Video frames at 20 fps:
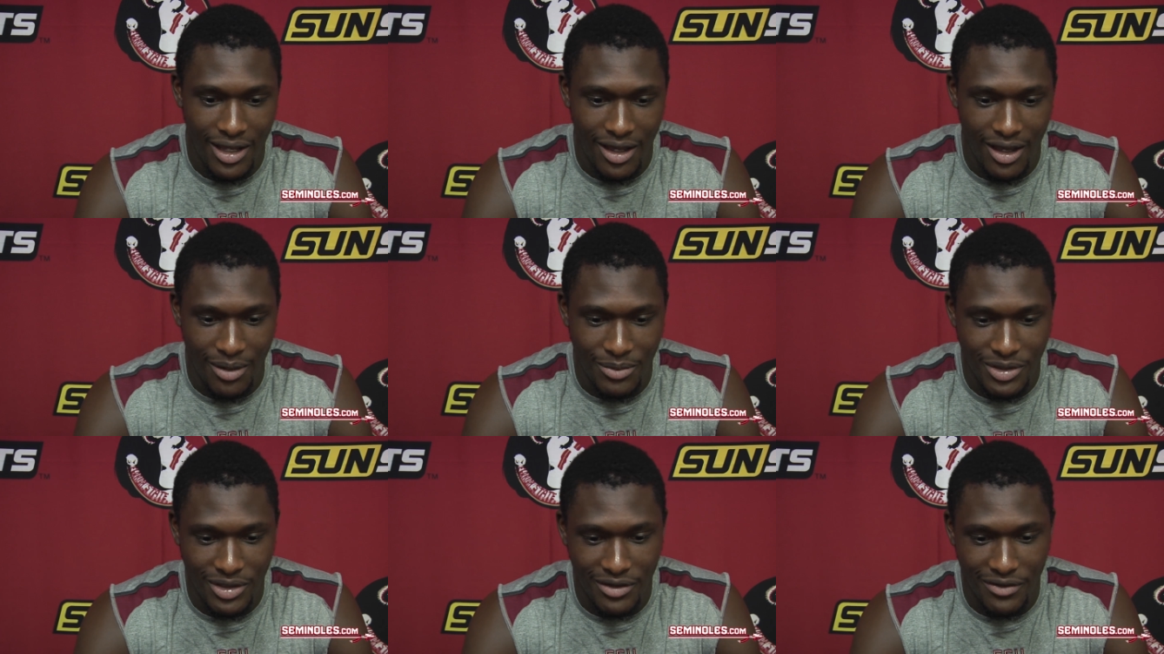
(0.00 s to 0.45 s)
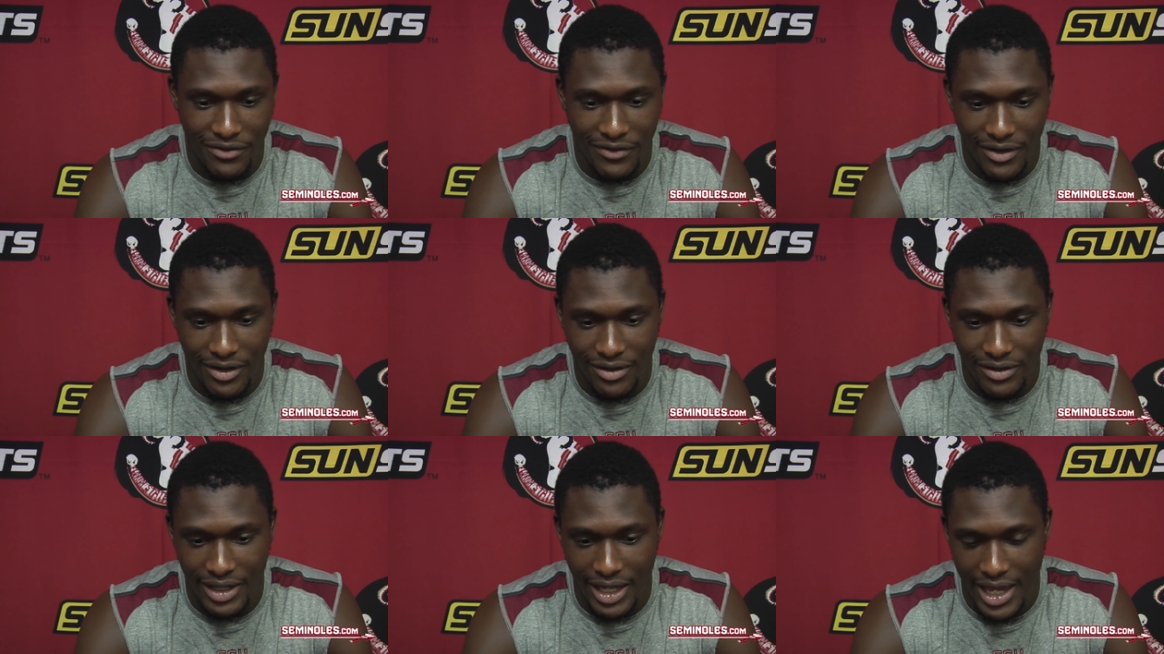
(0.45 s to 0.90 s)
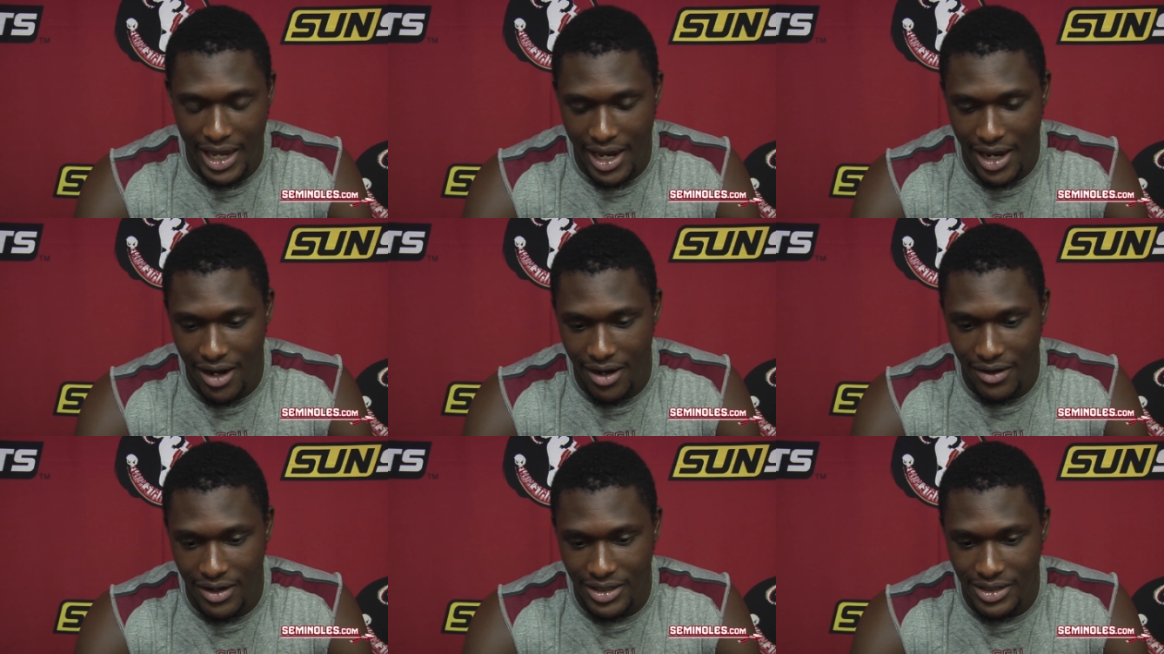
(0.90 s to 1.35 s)
Um, you can feel the
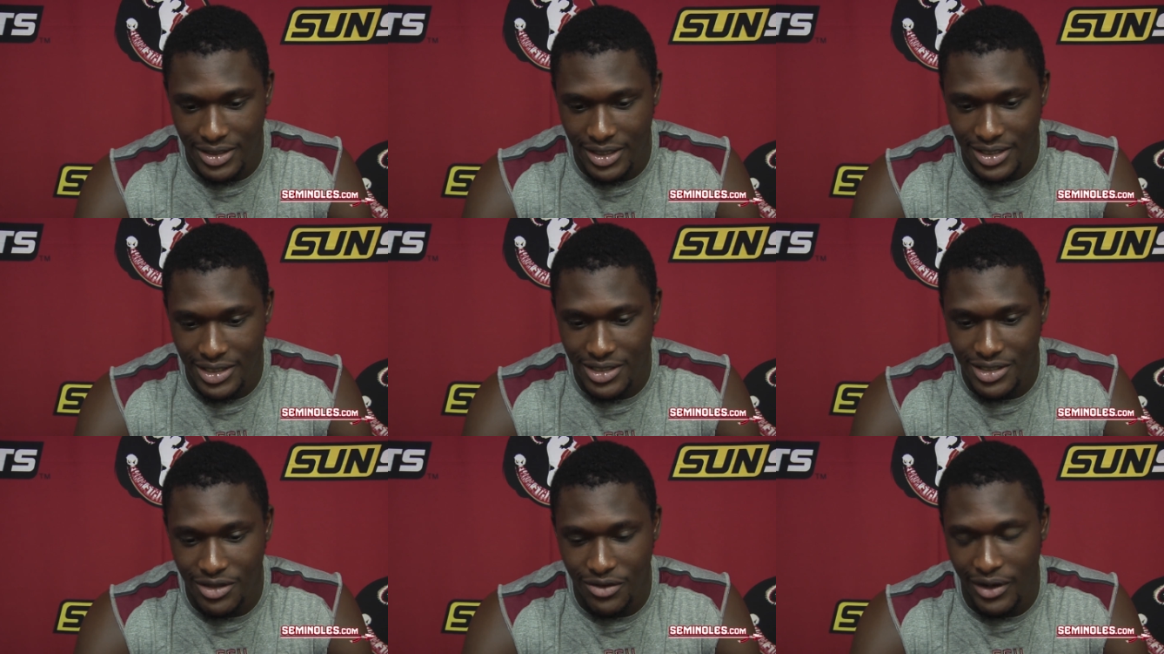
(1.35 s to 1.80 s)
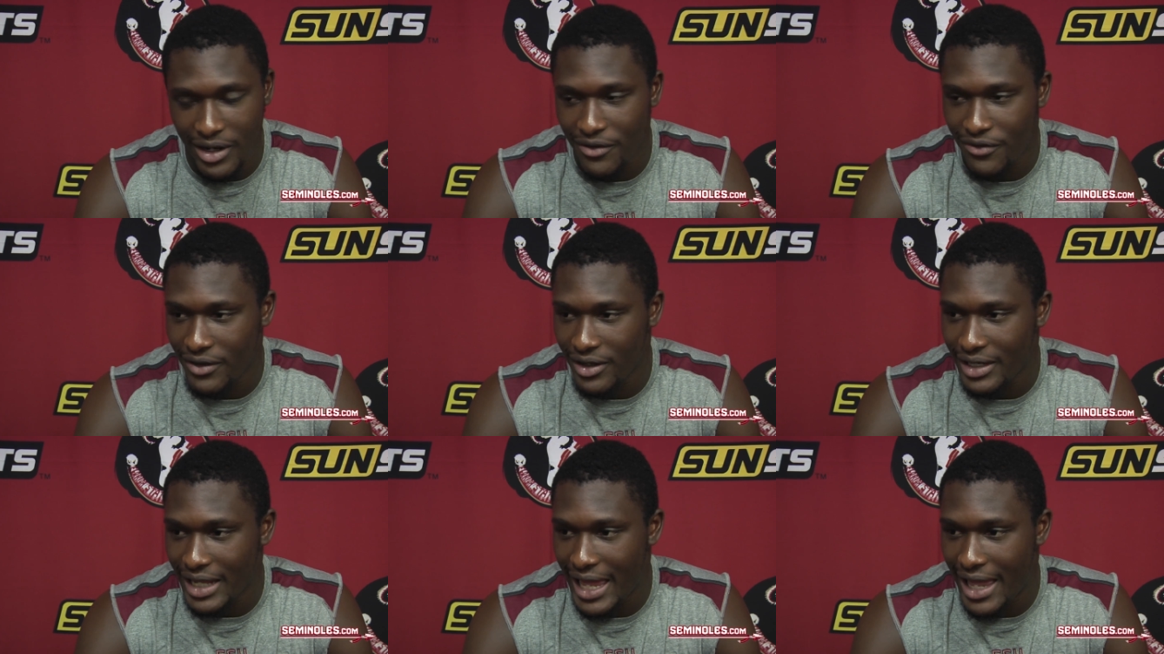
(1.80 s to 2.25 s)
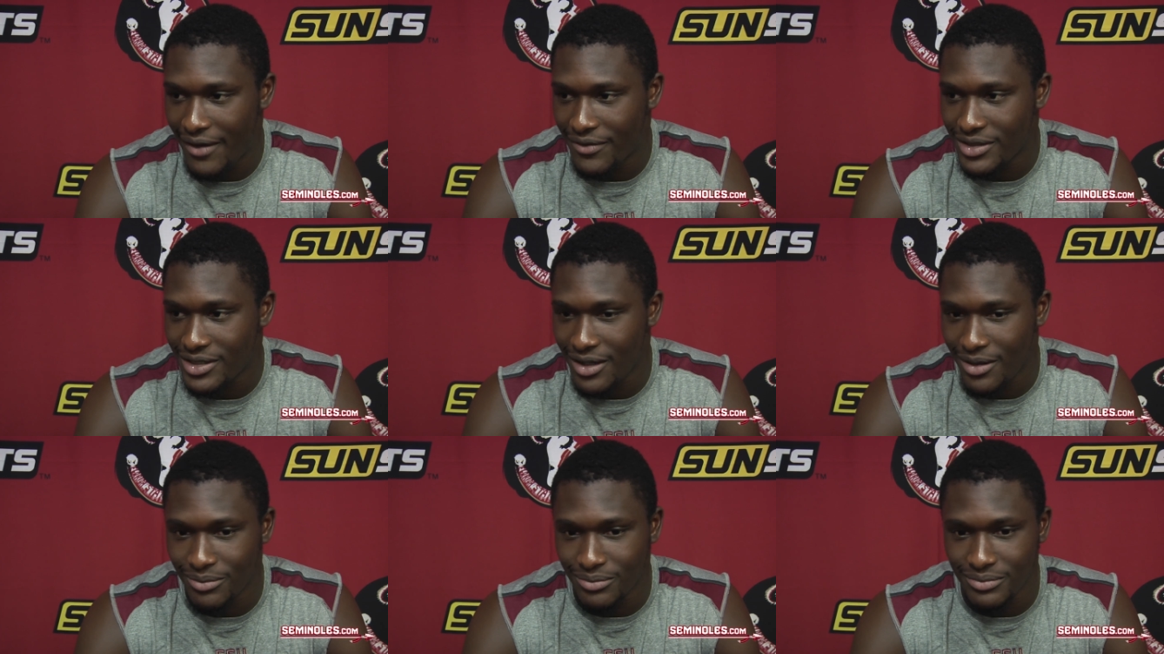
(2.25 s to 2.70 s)
air. It's, it's just a great feeling to have
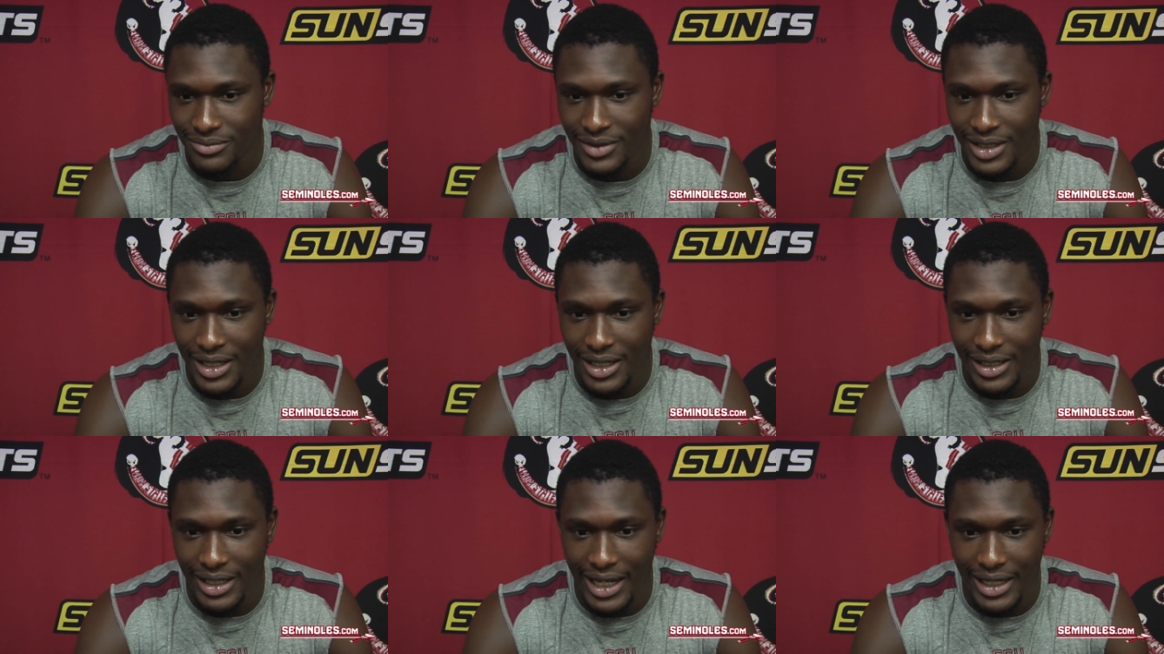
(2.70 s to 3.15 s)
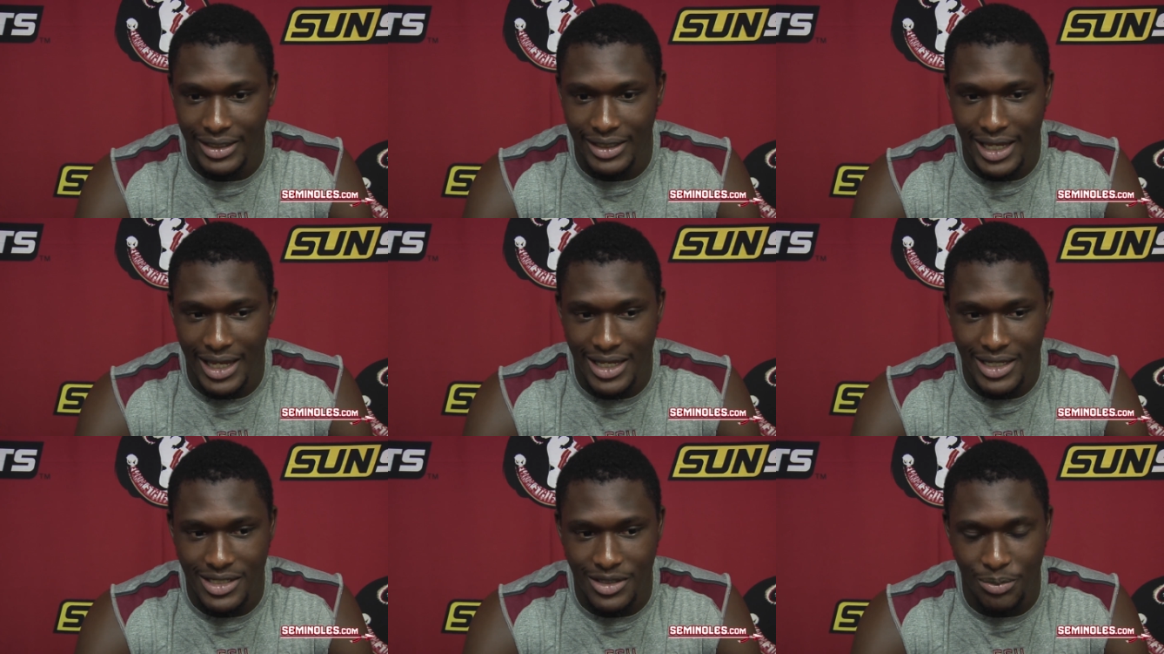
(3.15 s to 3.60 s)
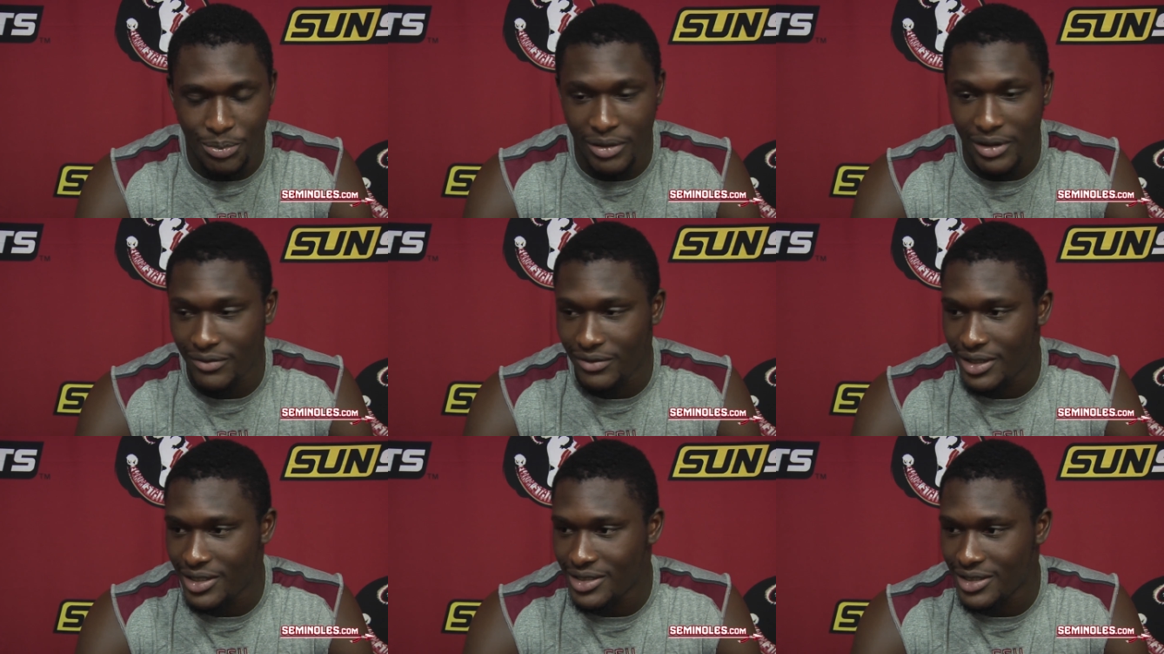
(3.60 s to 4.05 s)
something like that. It's a
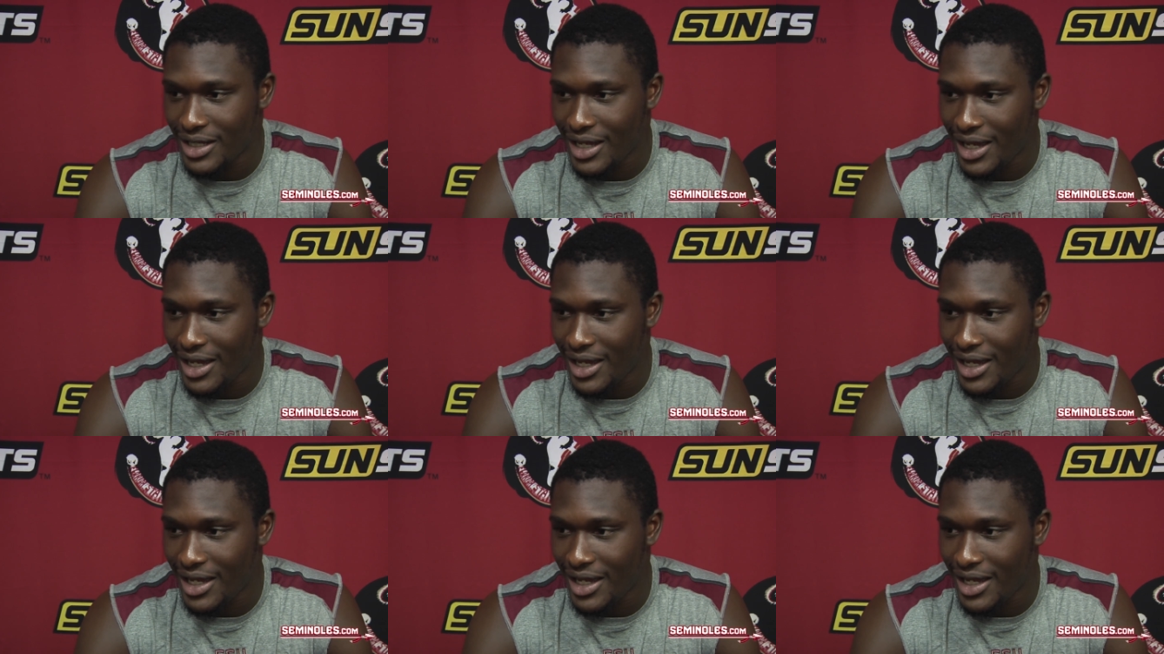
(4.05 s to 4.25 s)
privilege.